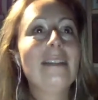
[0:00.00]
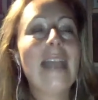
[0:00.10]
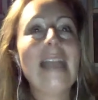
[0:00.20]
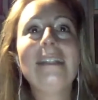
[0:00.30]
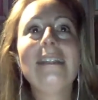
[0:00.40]

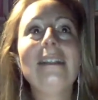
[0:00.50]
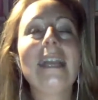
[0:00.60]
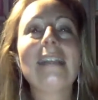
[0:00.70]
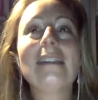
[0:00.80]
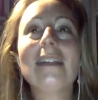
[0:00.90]
and
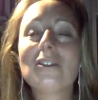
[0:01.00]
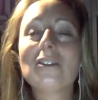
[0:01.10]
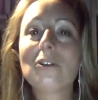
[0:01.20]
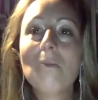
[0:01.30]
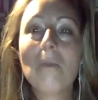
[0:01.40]
like,
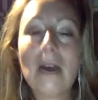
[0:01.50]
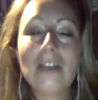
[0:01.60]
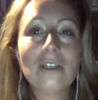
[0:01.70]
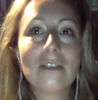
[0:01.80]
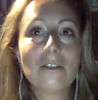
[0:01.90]
it's too
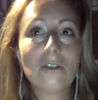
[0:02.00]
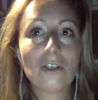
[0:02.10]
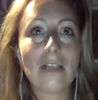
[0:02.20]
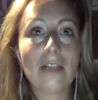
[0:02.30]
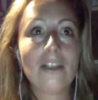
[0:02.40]
much, it's too
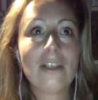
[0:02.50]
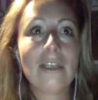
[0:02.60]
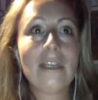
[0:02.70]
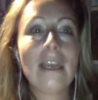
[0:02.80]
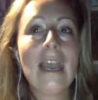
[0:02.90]

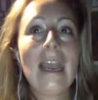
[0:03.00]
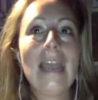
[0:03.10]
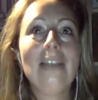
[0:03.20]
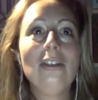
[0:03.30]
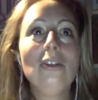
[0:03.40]
challenging,
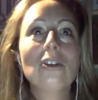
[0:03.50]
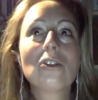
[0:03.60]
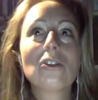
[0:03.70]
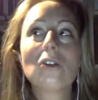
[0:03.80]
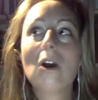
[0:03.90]
and you're
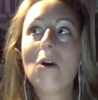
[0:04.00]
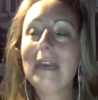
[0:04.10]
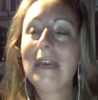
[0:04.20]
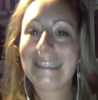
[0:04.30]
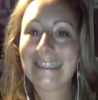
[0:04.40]

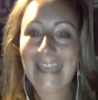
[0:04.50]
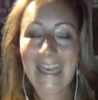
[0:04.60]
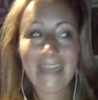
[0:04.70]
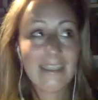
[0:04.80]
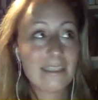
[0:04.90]
so
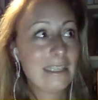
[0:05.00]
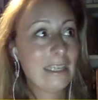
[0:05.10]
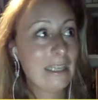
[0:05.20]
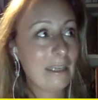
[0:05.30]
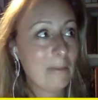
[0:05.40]

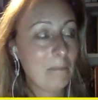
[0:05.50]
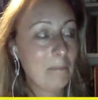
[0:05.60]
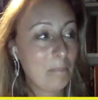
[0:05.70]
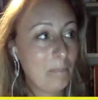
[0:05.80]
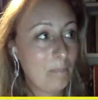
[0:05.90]
intensely
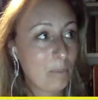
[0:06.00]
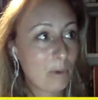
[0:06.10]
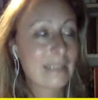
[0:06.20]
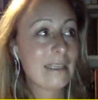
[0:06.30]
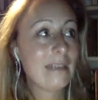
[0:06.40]

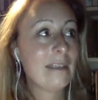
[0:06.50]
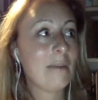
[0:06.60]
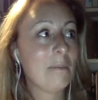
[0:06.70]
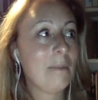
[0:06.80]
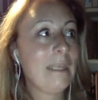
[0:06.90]
present
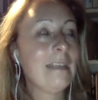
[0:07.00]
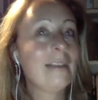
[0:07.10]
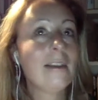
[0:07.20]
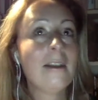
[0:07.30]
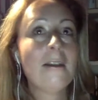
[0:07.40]
and
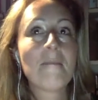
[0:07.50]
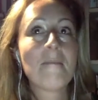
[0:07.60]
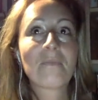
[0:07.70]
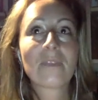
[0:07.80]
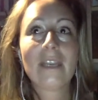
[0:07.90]
being
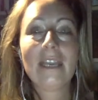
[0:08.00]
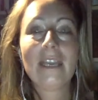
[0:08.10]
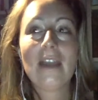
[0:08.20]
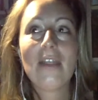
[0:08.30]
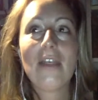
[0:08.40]

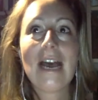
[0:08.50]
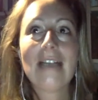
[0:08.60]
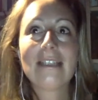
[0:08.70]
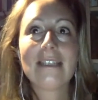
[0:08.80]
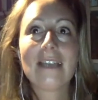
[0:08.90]

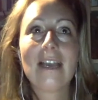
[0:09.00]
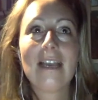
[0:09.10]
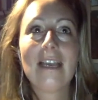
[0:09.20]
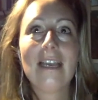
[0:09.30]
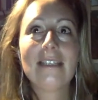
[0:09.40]
that
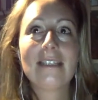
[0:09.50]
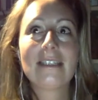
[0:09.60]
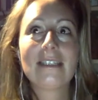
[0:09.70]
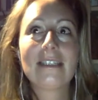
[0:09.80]
it's